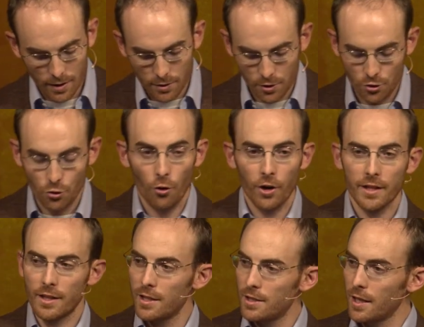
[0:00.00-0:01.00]
destroying
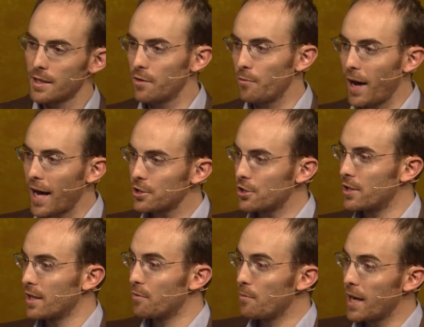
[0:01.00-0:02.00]
the distinctive
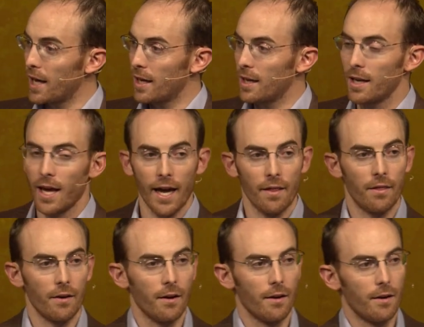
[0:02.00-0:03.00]
majesty of men and
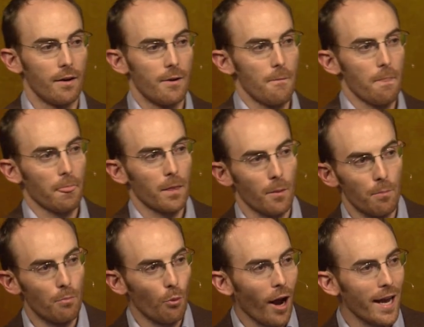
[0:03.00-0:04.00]
the, the
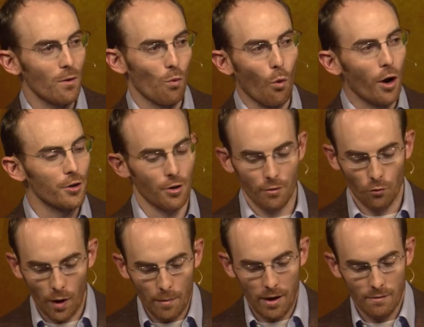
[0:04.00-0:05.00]
bright wonder of
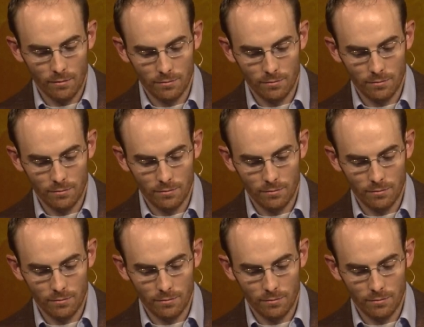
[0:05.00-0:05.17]
women.